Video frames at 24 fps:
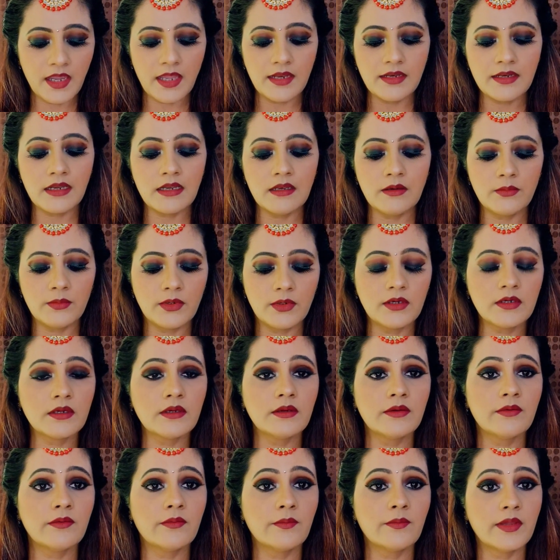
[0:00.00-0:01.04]
and it will
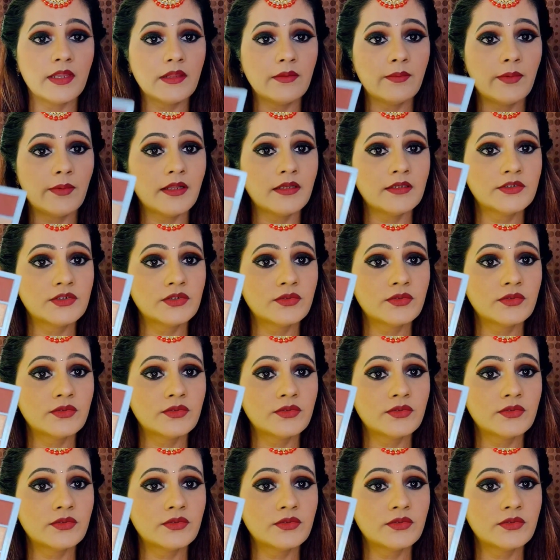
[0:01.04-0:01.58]
work very well